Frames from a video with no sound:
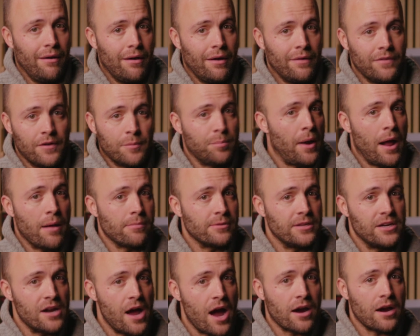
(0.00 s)
And they're
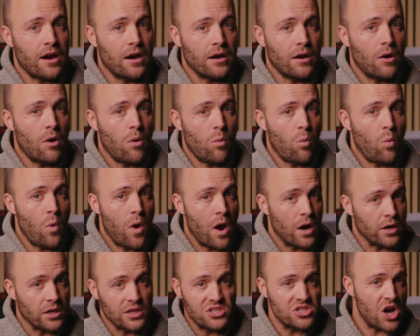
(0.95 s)
probably not gonna
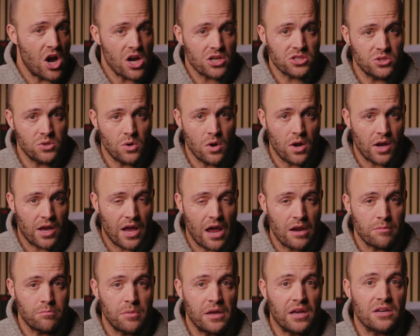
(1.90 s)
want to talk to you
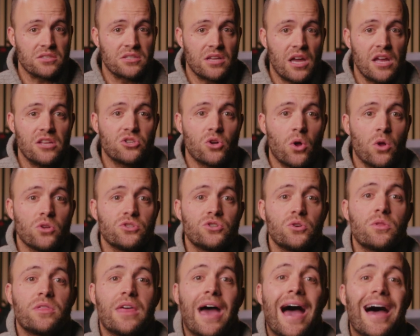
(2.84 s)
again because they told
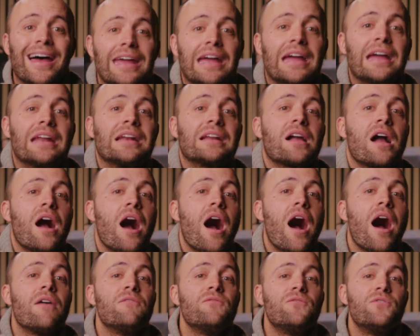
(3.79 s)
you that in
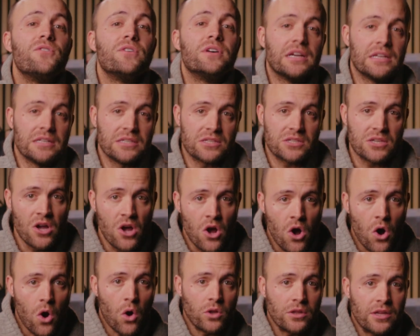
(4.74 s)
confidence.
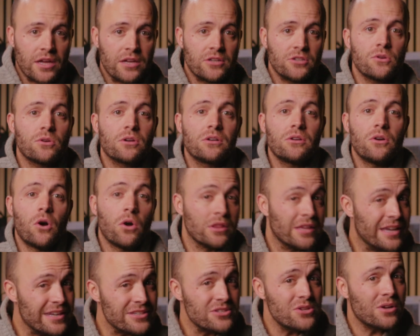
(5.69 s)

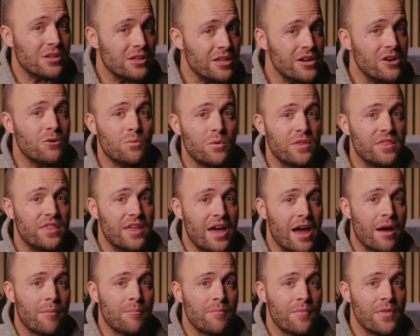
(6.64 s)
Unless you clear it with
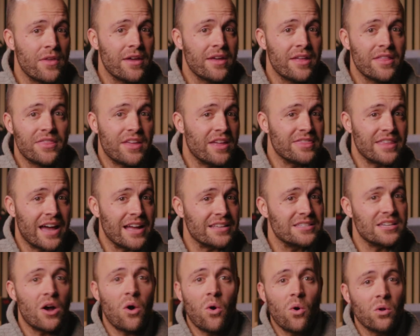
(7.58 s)
them, then
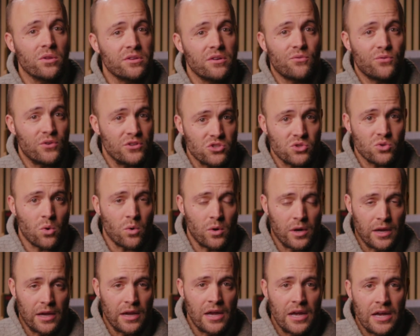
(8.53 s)
that's a whole different
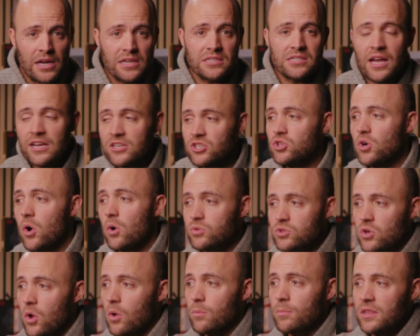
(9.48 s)
story. It's like Joe
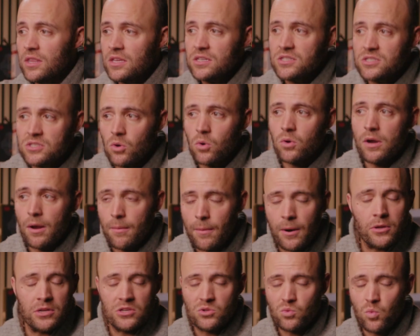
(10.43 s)
told me this story
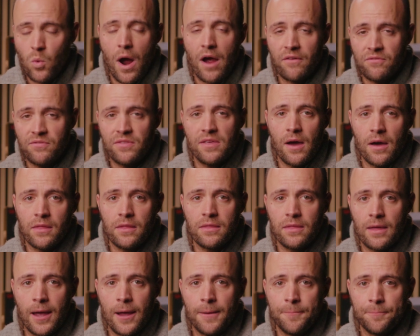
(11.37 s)
about his wife the other
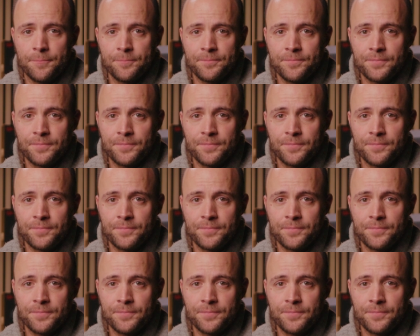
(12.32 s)
day.